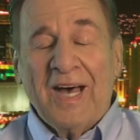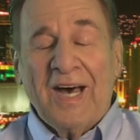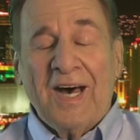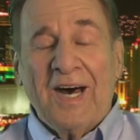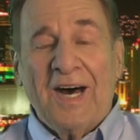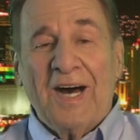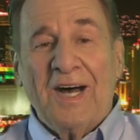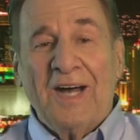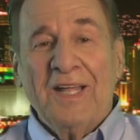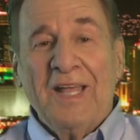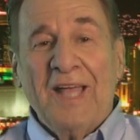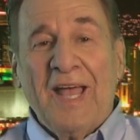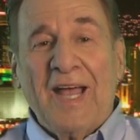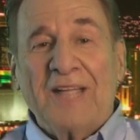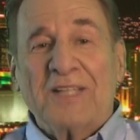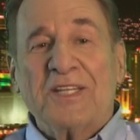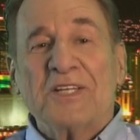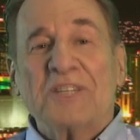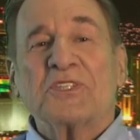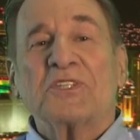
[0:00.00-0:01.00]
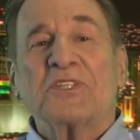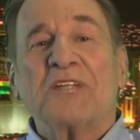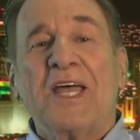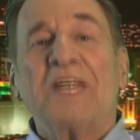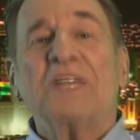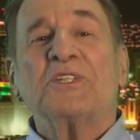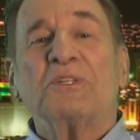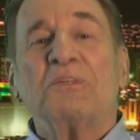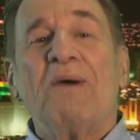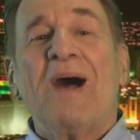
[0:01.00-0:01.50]
At this
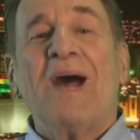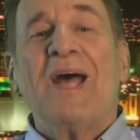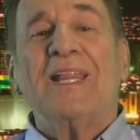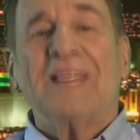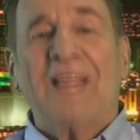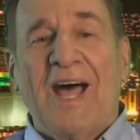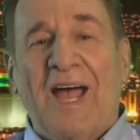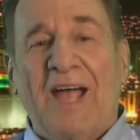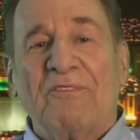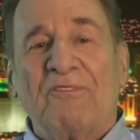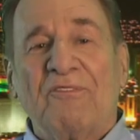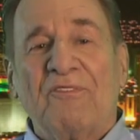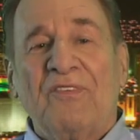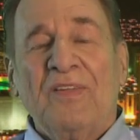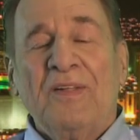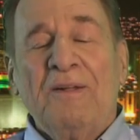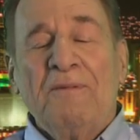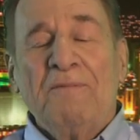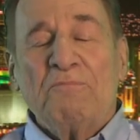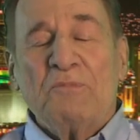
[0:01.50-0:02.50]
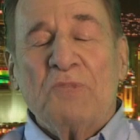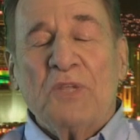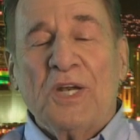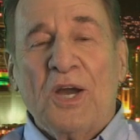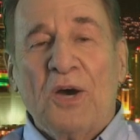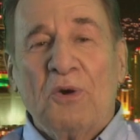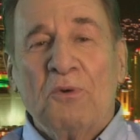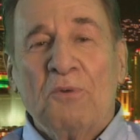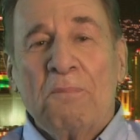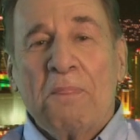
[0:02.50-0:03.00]
stage of my life,
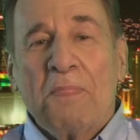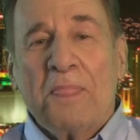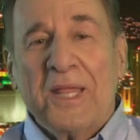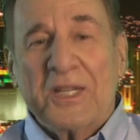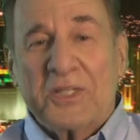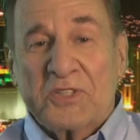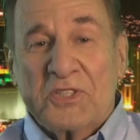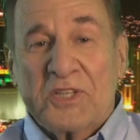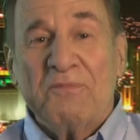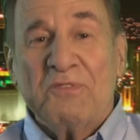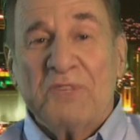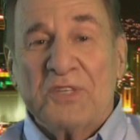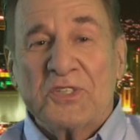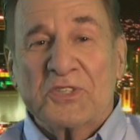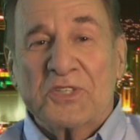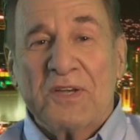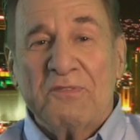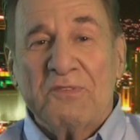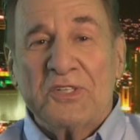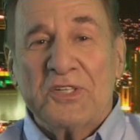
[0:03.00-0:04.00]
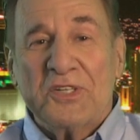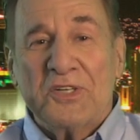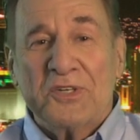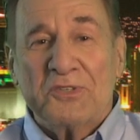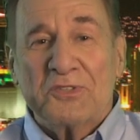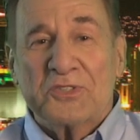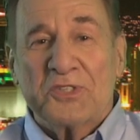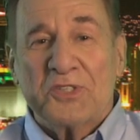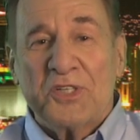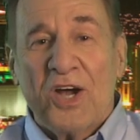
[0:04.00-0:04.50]
at 77
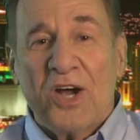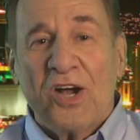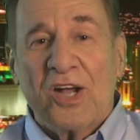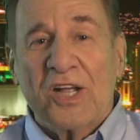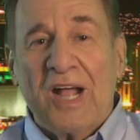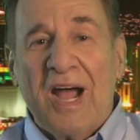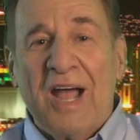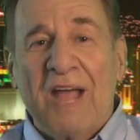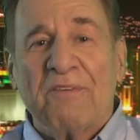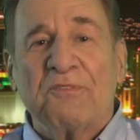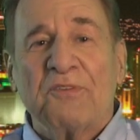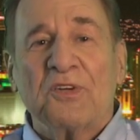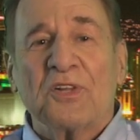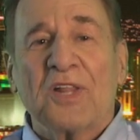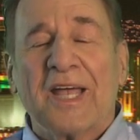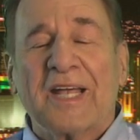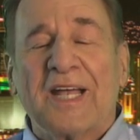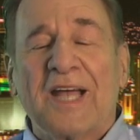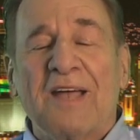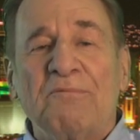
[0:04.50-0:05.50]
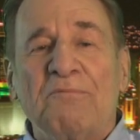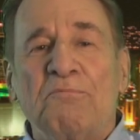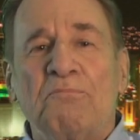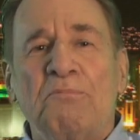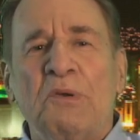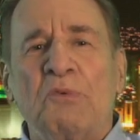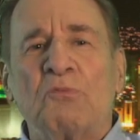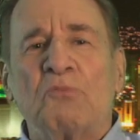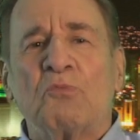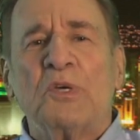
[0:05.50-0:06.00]
years young, I feel like I've
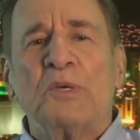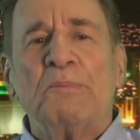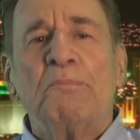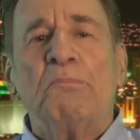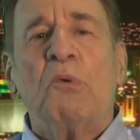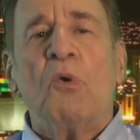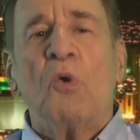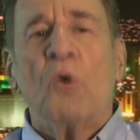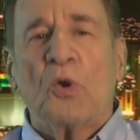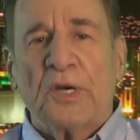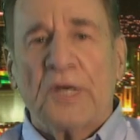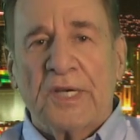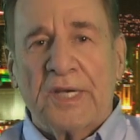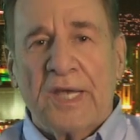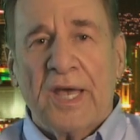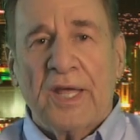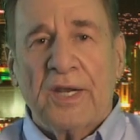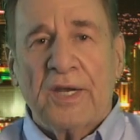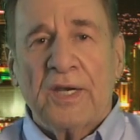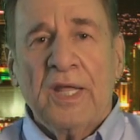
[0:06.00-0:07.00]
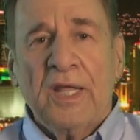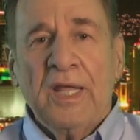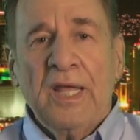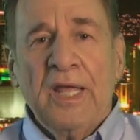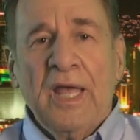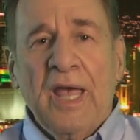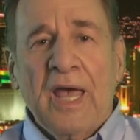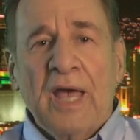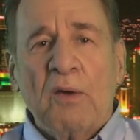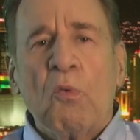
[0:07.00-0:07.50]
been reborn again.
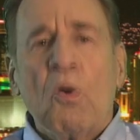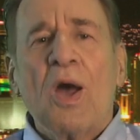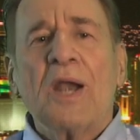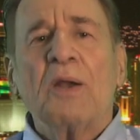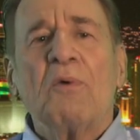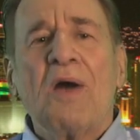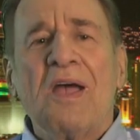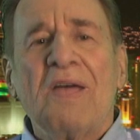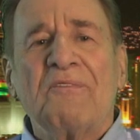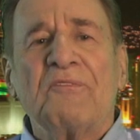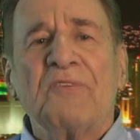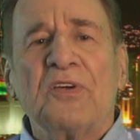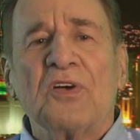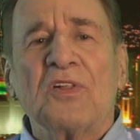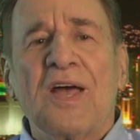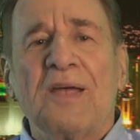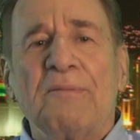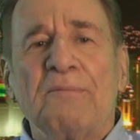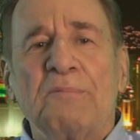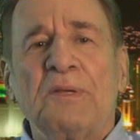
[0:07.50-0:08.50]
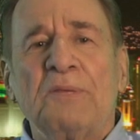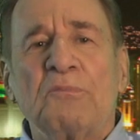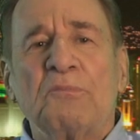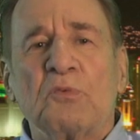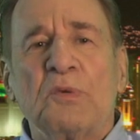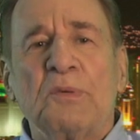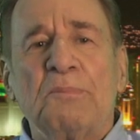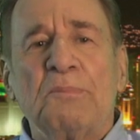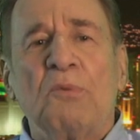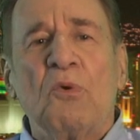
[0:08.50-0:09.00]
And why do I feel I've been
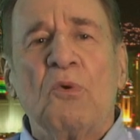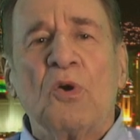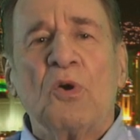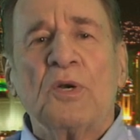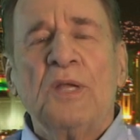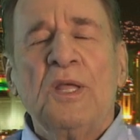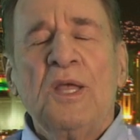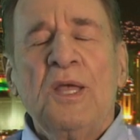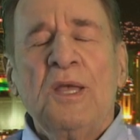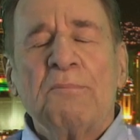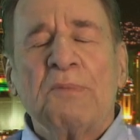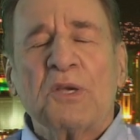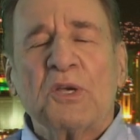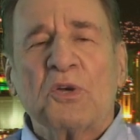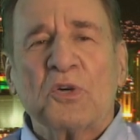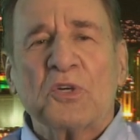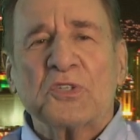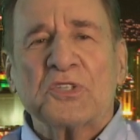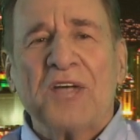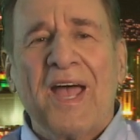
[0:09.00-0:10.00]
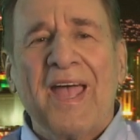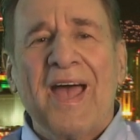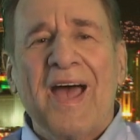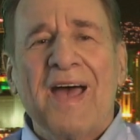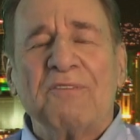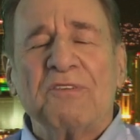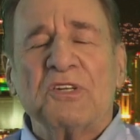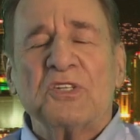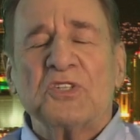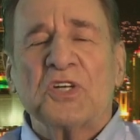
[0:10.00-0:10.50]
reborn? Because I
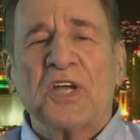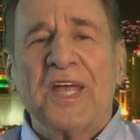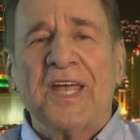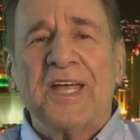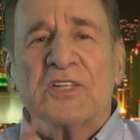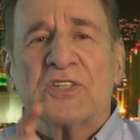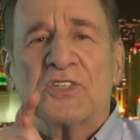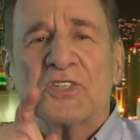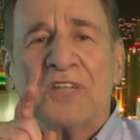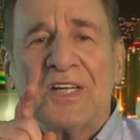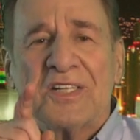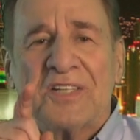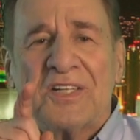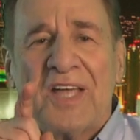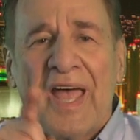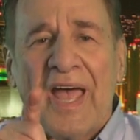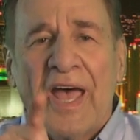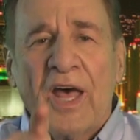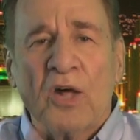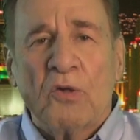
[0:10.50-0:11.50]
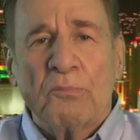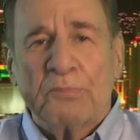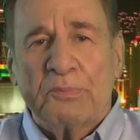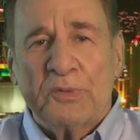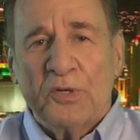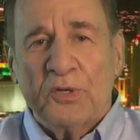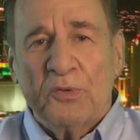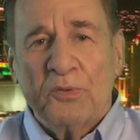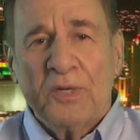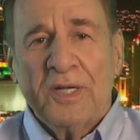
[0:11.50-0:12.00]
have a chance to help
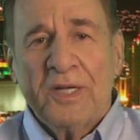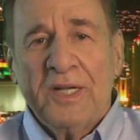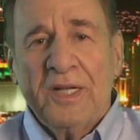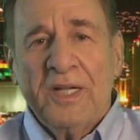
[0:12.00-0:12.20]
you.